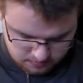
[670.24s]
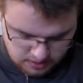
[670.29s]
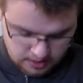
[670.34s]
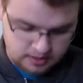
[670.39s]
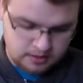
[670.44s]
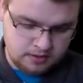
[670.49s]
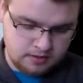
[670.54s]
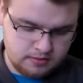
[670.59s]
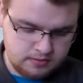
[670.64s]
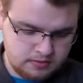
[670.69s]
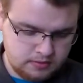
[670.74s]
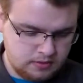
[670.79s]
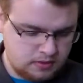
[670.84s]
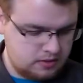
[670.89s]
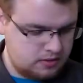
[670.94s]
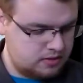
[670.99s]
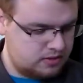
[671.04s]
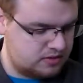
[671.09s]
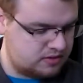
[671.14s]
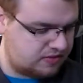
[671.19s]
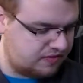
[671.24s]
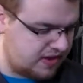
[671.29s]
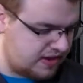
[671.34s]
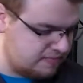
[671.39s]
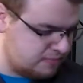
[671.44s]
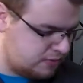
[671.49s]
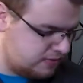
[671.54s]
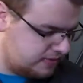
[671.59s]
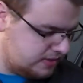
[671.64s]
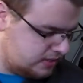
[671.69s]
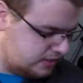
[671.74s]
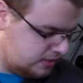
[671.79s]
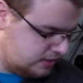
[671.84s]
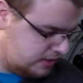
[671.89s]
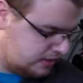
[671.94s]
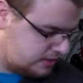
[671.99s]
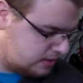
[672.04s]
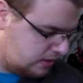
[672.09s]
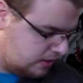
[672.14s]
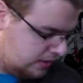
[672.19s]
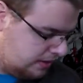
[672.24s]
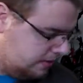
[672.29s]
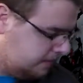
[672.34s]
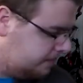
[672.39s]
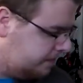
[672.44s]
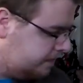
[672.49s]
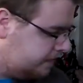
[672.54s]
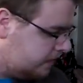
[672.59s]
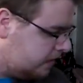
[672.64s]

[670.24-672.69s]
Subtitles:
I don't know. There's 5 movies in here. That's all I know.